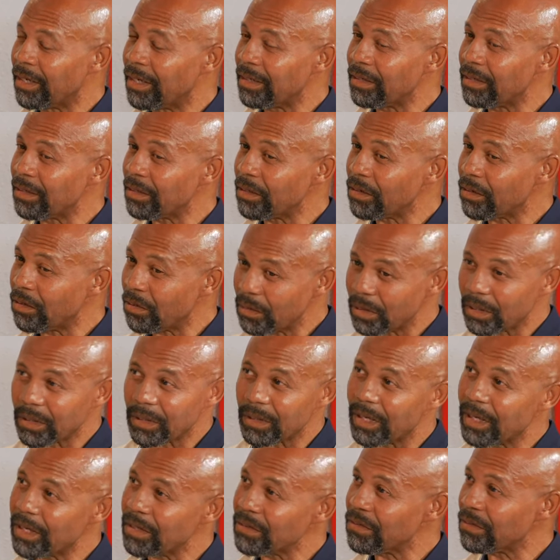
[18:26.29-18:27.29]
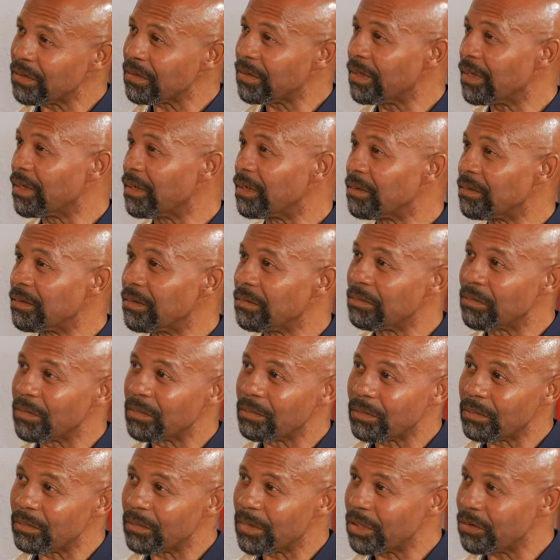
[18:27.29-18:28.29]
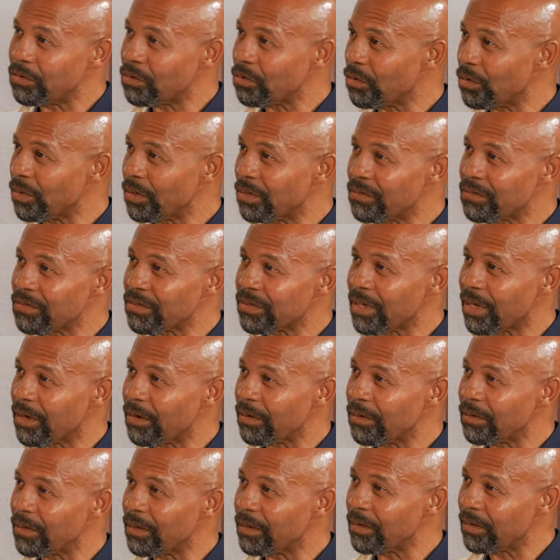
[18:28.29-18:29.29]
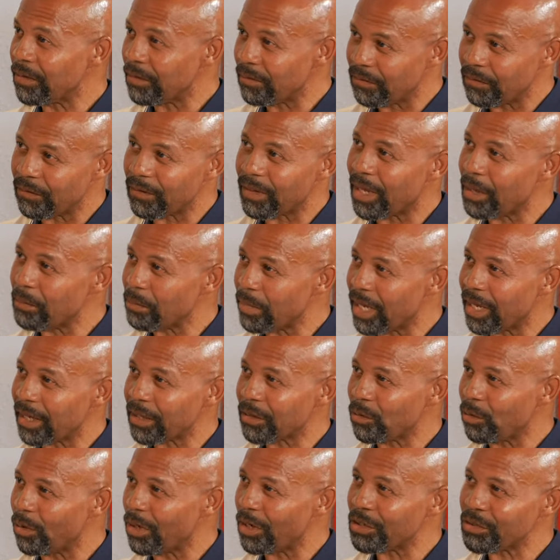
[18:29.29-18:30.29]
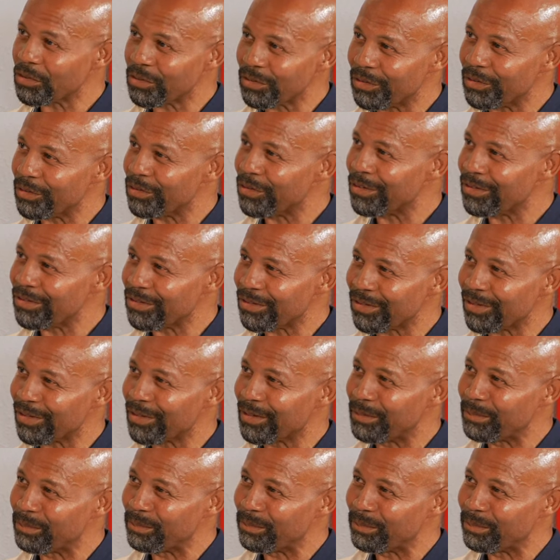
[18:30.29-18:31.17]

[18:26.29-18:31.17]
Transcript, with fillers: and then go to class again majority of Saturday and then fly back to Washington, D.C.